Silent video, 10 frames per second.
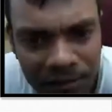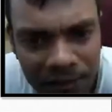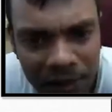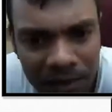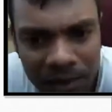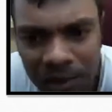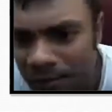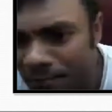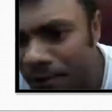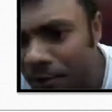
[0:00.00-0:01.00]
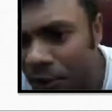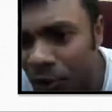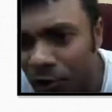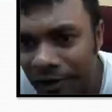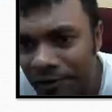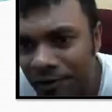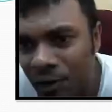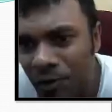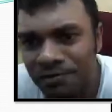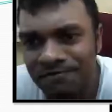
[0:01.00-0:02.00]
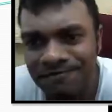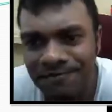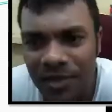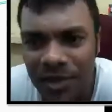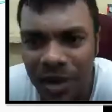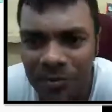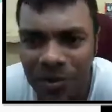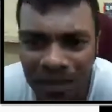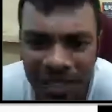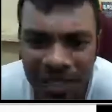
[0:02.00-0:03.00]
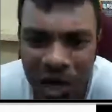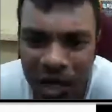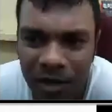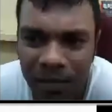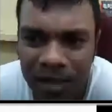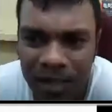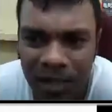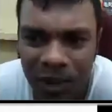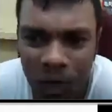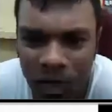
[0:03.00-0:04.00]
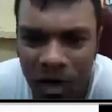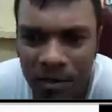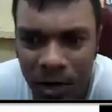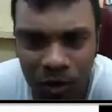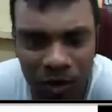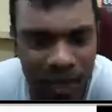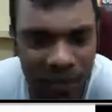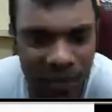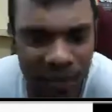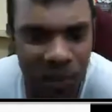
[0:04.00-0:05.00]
upload a new version of a document, but this is a this is a bit messy because it kind of